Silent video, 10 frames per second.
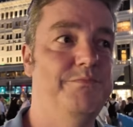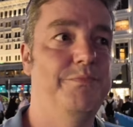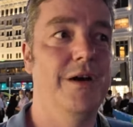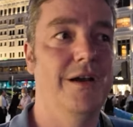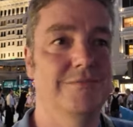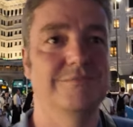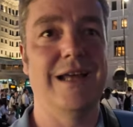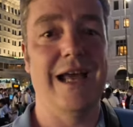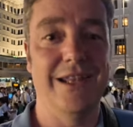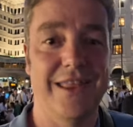But
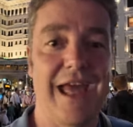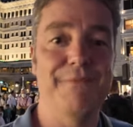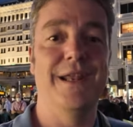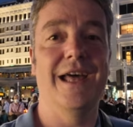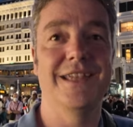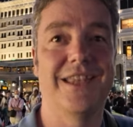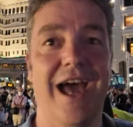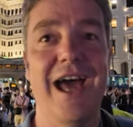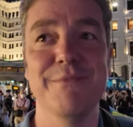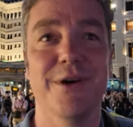I just haven't had the
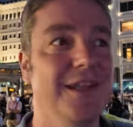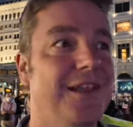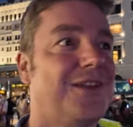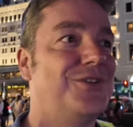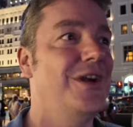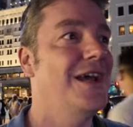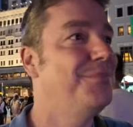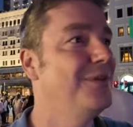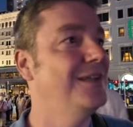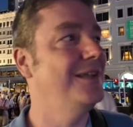time on this
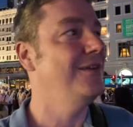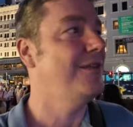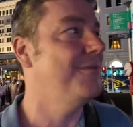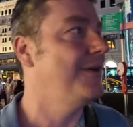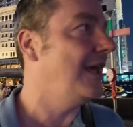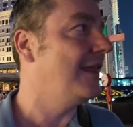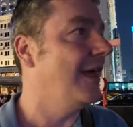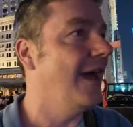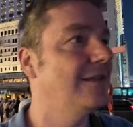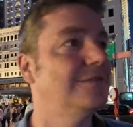trip to do something like that.